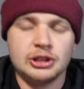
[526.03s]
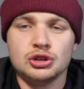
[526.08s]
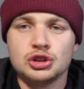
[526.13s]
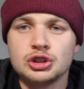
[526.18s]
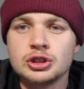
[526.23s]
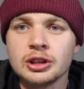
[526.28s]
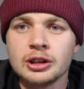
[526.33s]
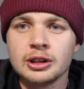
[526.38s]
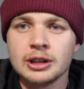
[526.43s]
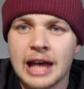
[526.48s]

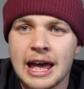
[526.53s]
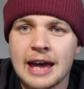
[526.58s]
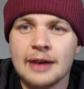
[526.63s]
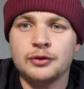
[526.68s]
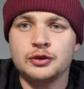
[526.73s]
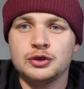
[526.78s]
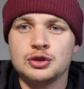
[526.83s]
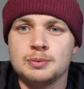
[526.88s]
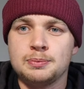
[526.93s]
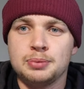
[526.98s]
But you
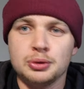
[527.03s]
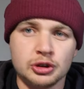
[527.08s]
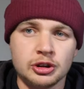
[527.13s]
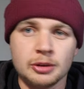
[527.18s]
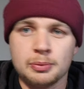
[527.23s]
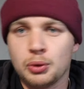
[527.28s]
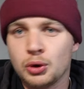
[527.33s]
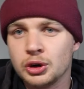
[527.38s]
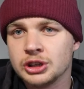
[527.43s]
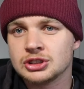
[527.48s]
still have to
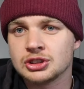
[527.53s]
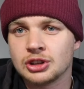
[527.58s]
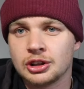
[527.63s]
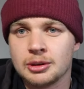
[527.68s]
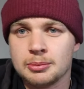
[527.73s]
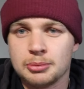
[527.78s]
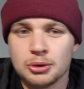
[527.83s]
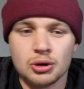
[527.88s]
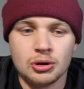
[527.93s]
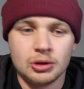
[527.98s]
put the
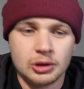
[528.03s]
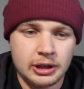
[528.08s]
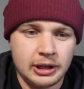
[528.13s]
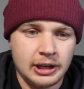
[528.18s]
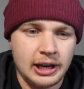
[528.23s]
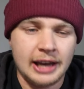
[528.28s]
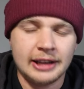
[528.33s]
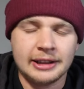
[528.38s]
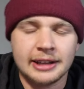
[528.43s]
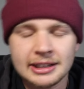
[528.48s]
points on the
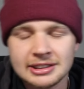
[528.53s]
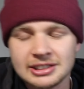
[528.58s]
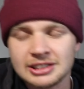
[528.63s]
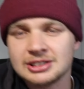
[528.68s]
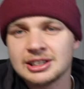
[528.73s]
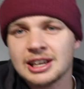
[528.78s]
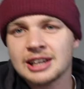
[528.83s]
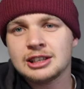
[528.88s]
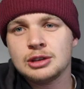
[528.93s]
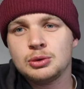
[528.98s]
board. And
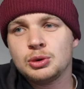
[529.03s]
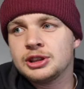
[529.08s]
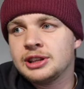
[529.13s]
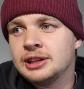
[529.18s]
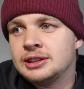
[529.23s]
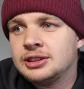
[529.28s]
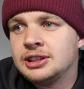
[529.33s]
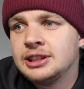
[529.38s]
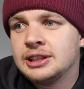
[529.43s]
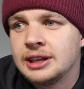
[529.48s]
that's
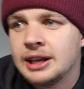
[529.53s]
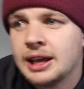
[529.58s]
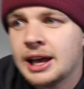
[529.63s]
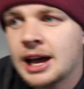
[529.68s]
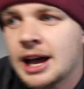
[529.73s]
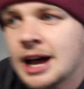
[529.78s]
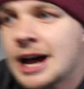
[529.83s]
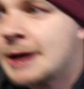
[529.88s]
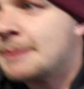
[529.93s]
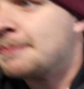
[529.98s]
exactly what they
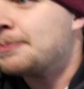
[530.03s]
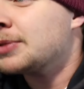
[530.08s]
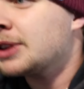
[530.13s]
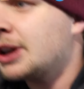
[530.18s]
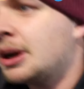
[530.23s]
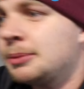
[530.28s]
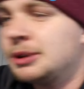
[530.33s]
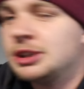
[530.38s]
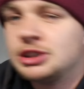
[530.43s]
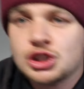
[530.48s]
did.
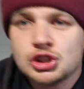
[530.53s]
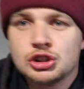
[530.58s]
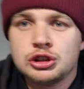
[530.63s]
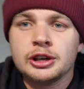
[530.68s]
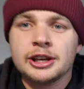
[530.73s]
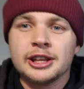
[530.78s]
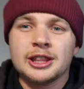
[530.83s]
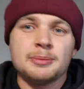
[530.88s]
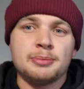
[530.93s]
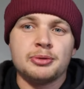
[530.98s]
I mean,
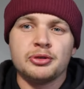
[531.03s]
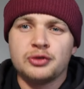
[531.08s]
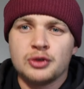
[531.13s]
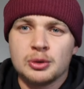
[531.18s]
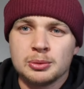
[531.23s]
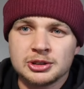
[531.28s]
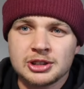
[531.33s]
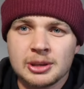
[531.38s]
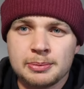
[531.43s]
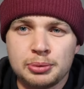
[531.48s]
just look at the
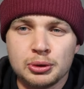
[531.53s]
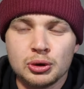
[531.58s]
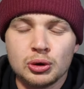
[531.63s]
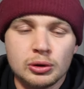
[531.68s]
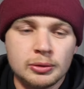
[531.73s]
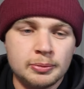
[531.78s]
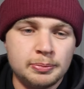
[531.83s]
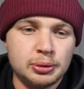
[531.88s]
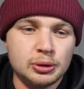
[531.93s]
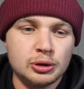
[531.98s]
performance they
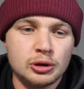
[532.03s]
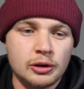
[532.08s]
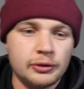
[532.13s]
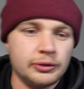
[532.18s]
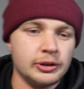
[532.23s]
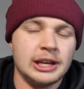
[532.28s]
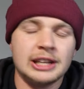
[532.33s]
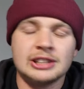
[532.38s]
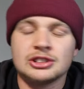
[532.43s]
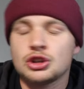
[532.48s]
pulled
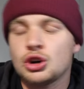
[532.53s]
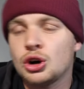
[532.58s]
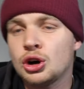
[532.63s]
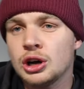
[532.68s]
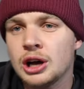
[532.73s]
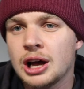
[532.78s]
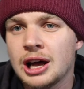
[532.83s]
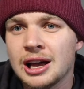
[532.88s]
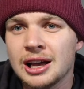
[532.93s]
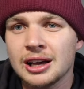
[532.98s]
off
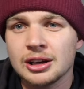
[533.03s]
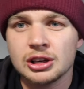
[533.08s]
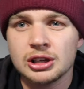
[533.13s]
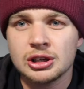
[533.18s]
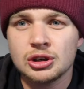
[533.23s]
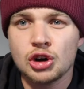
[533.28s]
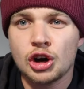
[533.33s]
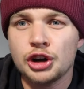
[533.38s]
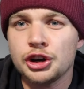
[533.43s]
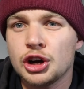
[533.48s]
against
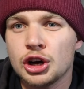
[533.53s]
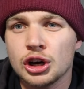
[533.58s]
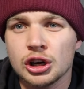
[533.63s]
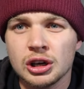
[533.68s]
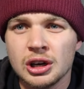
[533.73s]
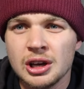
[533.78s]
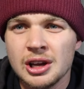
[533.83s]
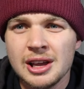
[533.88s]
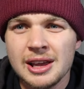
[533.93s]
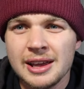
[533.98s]

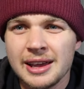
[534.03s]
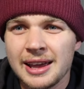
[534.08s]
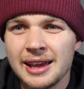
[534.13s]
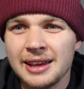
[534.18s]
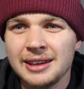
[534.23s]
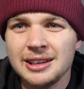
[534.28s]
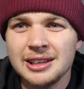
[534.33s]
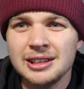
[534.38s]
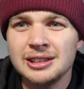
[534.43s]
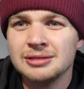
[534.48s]
Connacht
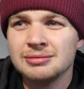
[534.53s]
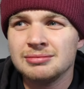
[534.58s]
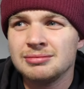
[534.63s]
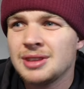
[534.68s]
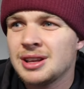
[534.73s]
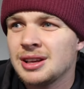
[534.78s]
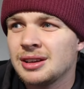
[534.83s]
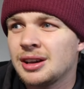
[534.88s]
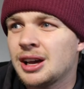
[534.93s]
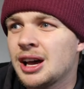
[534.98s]

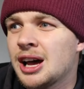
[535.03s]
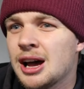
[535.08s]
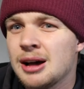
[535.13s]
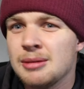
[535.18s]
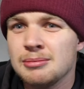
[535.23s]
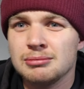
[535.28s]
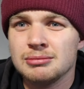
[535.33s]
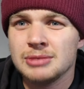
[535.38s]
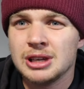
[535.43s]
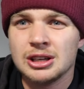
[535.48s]
in
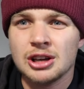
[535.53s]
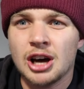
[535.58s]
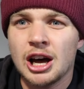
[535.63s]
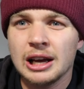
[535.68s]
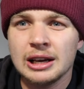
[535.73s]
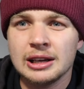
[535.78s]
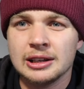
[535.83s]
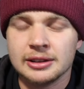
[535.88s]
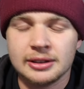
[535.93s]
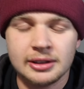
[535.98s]

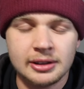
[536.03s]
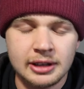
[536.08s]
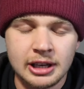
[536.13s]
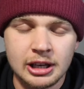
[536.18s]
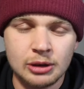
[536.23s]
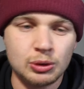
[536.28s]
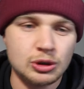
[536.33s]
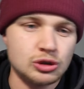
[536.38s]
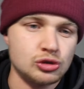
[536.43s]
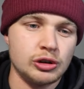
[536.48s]

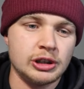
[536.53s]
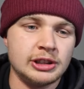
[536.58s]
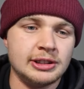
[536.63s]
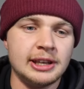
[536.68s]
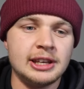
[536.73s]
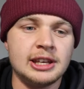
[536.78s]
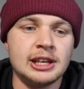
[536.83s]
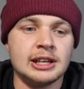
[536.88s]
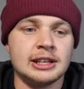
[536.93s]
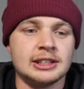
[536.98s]
Ireland. It
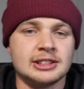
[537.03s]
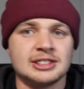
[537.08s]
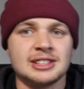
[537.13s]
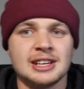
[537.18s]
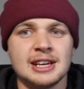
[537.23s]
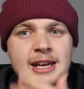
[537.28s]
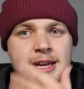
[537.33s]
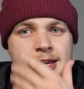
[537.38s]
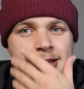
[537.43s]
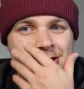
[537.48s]
was
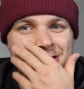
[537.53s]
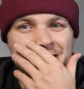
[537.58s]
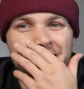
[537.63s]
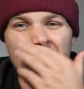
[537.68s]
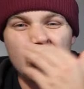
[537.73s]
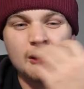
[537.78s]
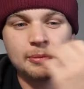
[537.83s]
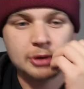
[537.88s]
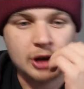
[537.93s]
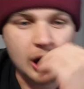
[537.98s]
ridiculous.
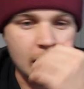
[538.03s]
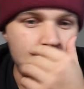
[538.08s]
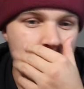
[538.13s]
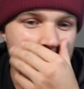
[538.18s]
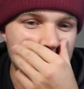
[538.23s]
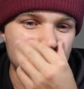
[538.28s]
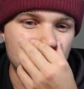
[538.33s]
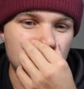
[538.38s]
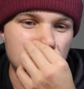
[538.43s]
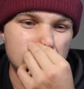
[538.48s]
So I'm
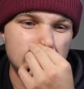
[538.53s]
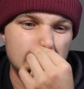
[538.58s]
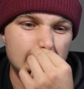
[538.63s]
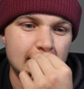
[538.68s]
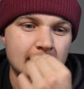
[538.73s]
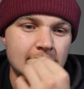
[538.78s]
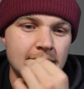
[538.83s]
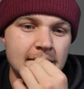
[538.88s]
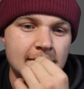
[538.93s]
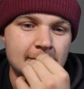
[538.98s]
going
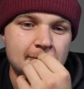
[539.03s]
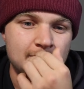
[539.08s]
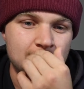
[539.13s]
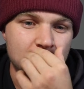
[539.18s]
with